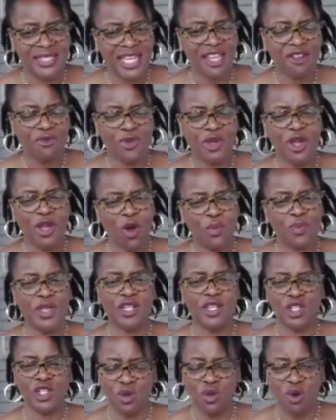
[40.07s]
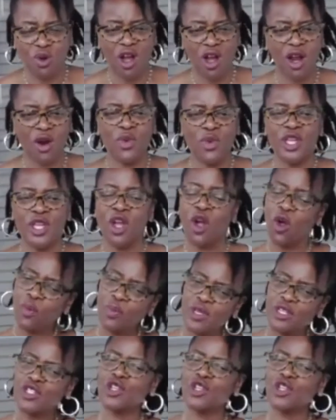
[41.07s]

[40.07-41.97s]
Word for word: We hope that you are. We hope that you're